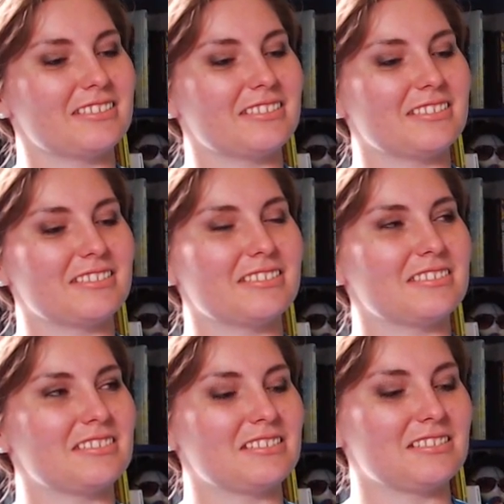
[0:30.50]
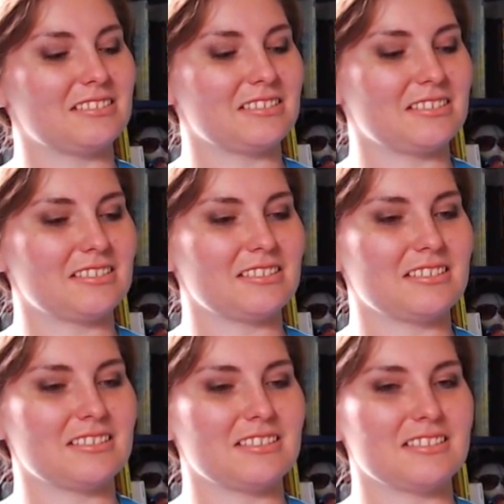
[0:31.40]

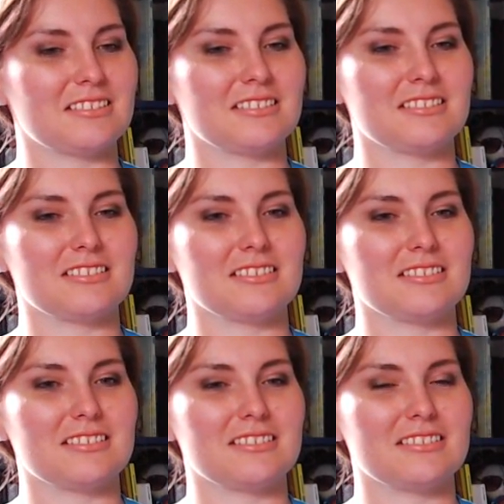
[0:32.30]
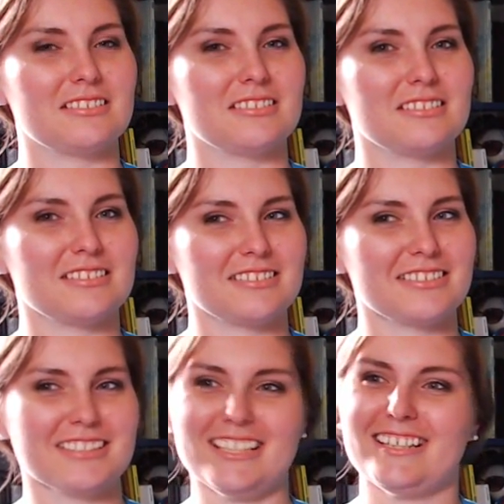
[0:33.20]

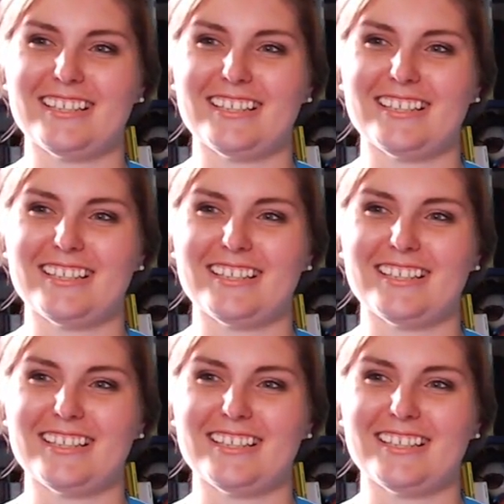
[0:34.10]
No words are spoken by the person on screen.